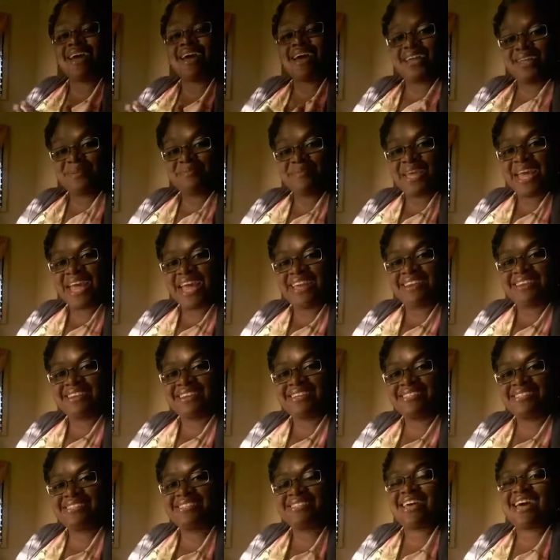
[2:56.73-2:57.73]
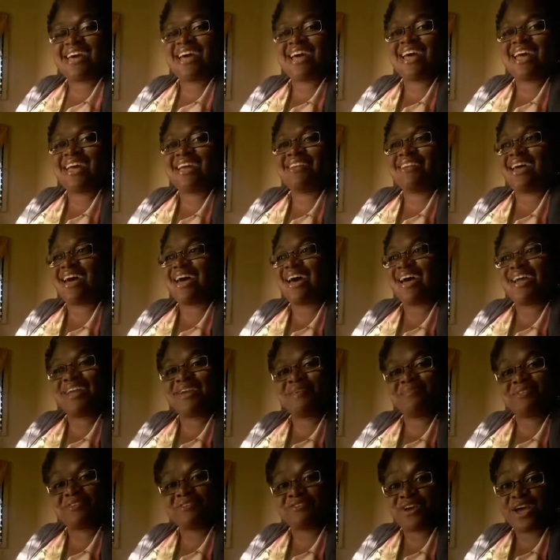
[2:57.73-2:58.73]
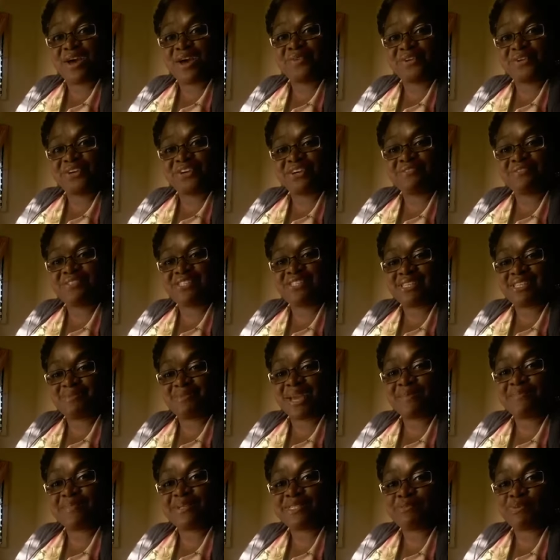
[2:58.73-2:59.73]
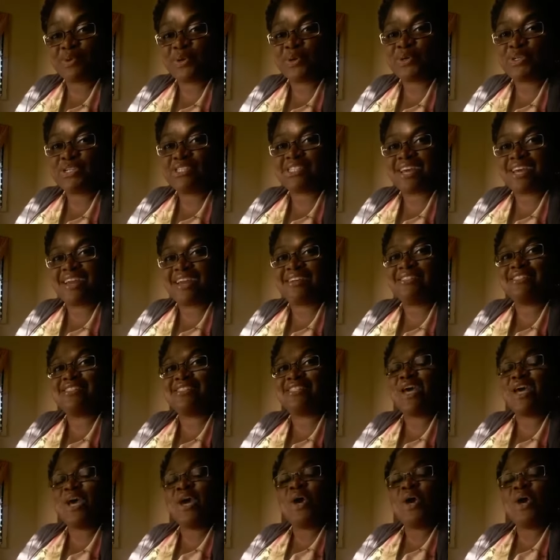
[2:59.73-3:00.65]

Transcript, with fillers: I am Candice, and I am the founder of Cemine Bespoke Designs.